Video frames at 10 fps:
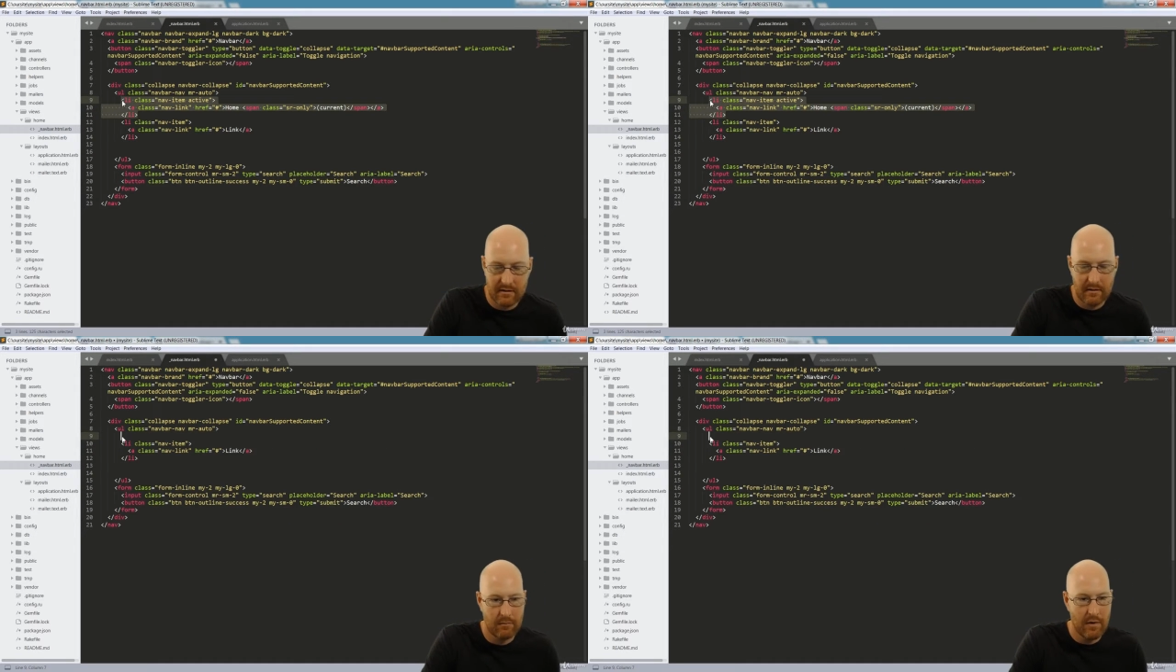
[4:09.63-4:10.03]

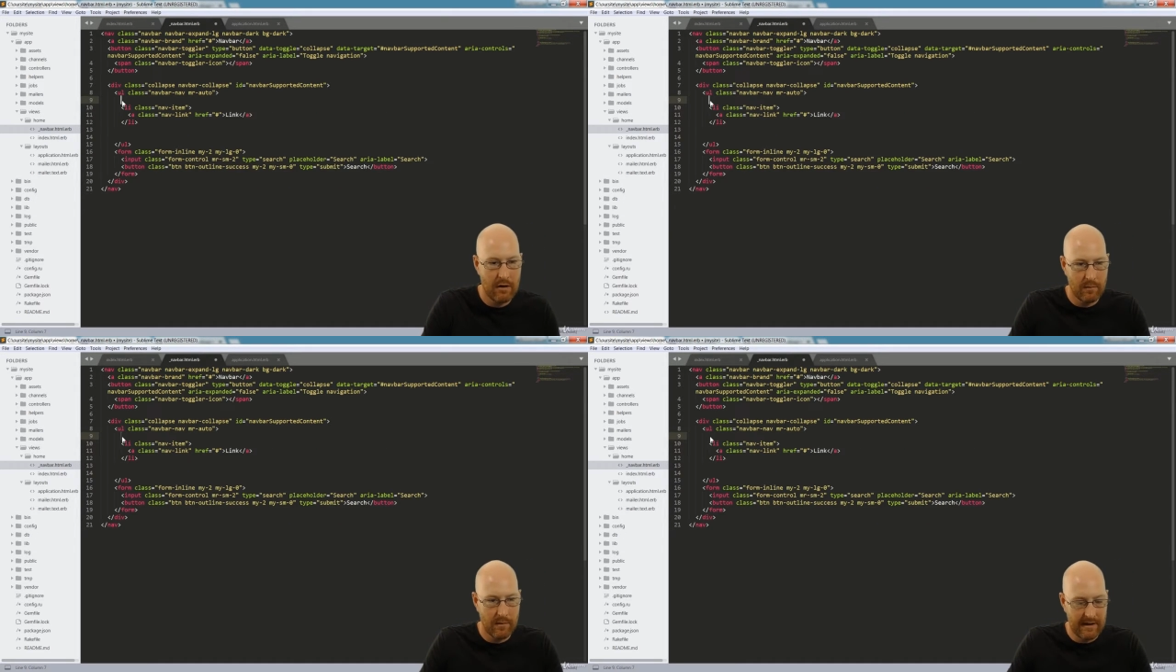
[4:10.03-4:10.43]
So
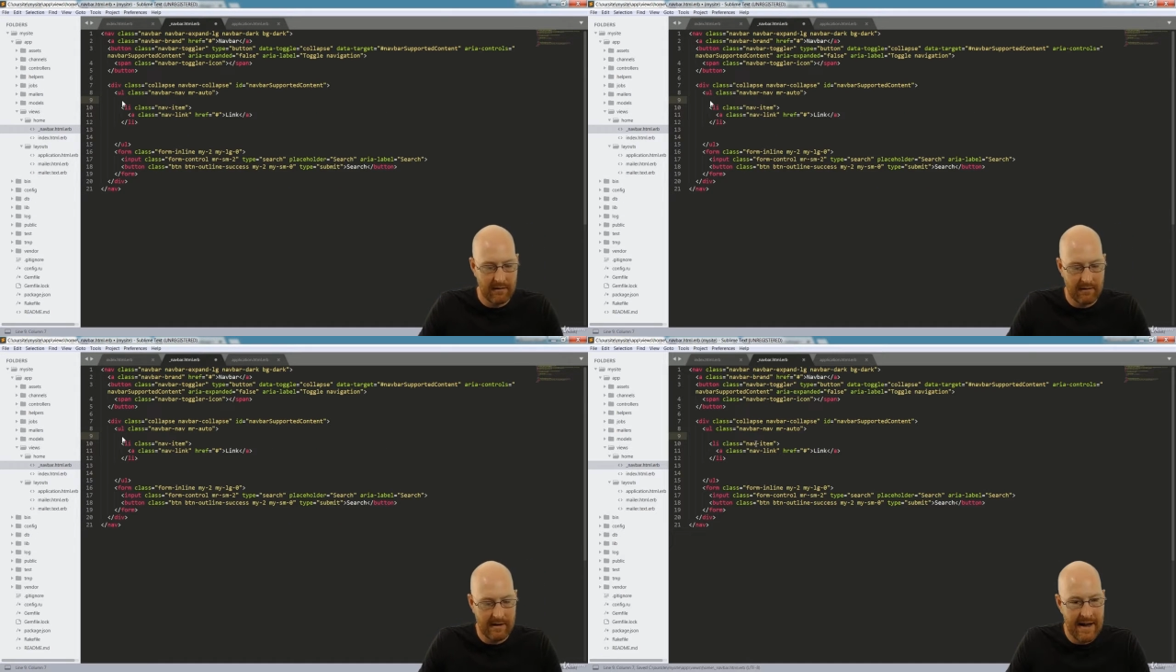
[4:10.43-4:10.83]
boom, we can
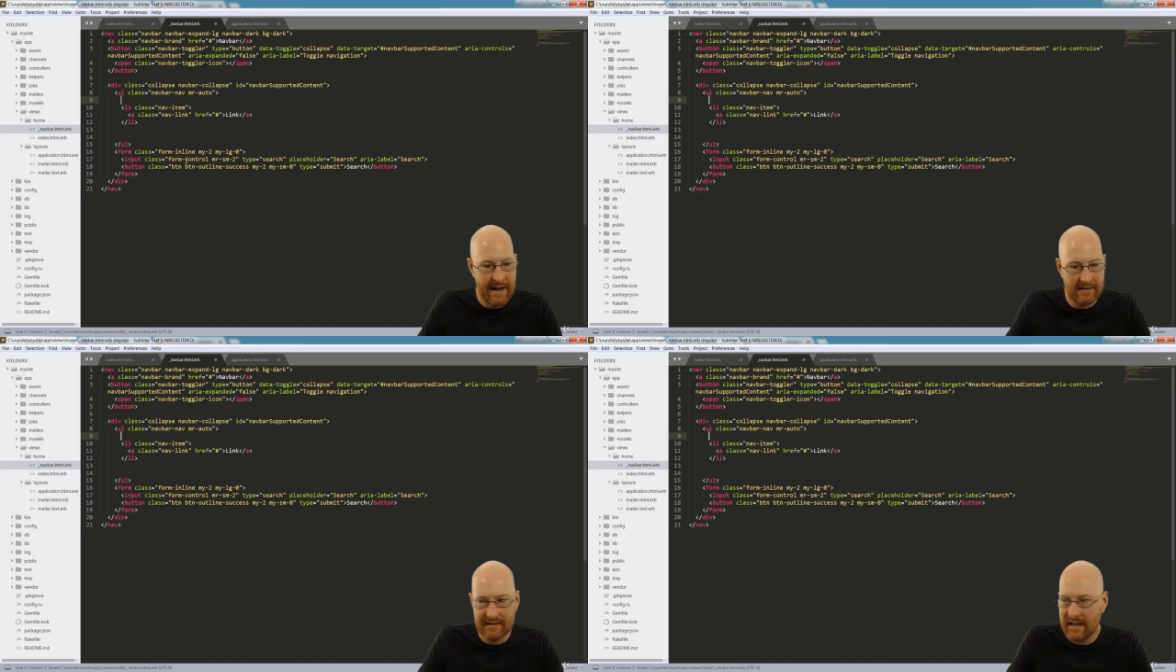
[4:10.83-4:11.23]
get rid of
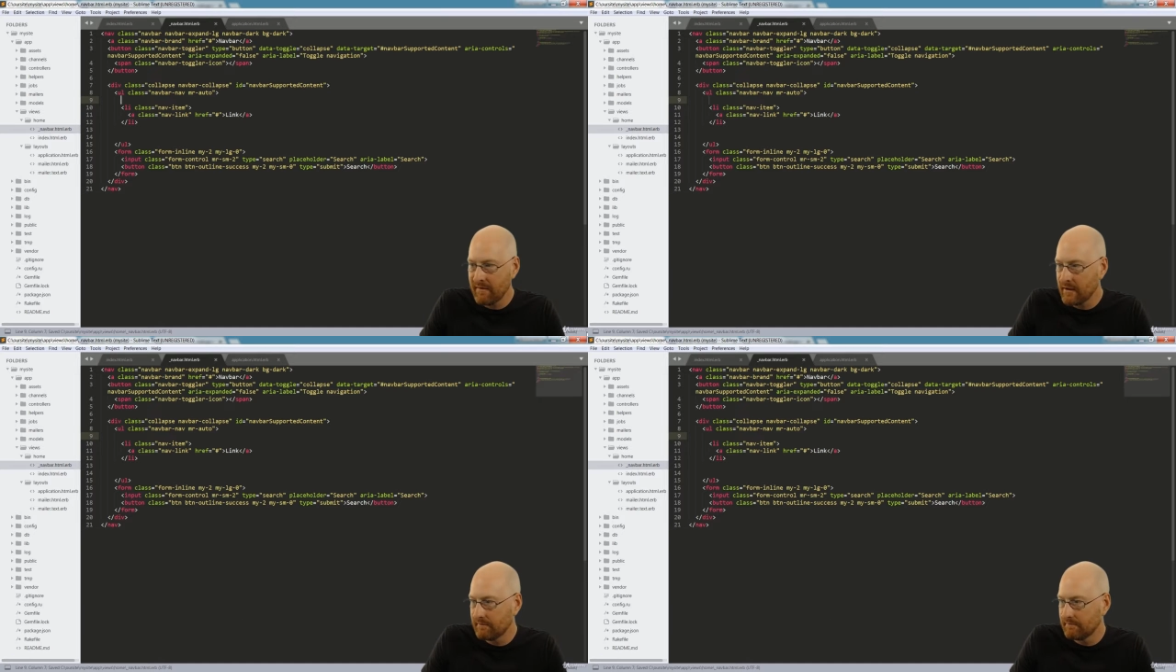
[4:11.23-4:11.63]
that,
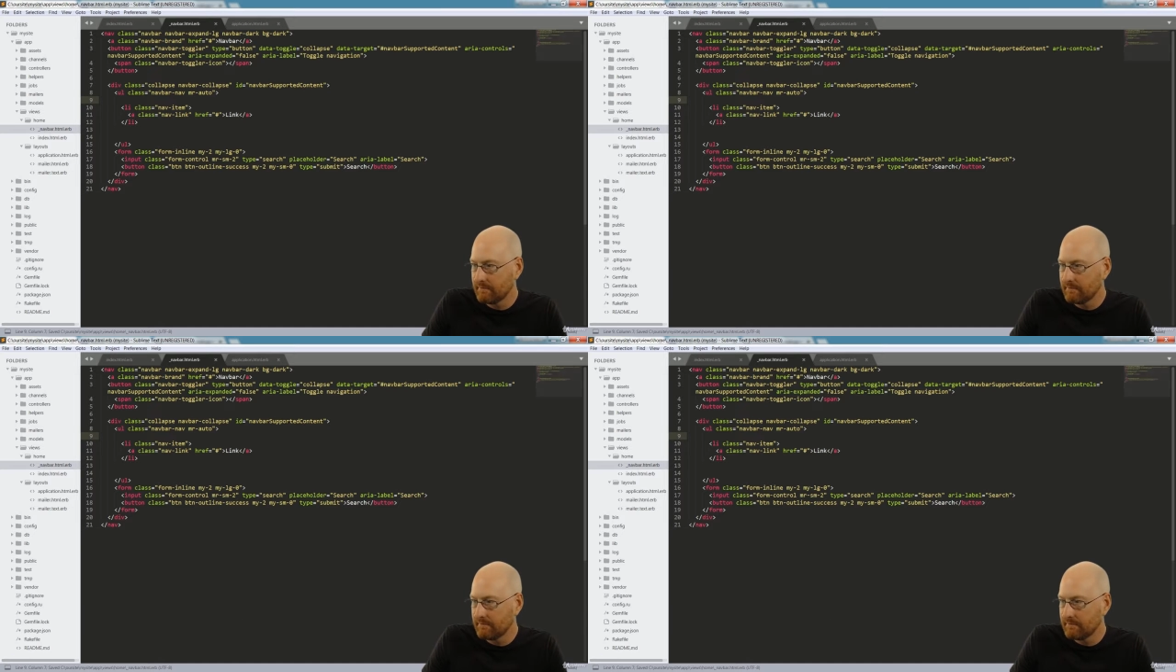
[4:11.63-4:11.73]
save it.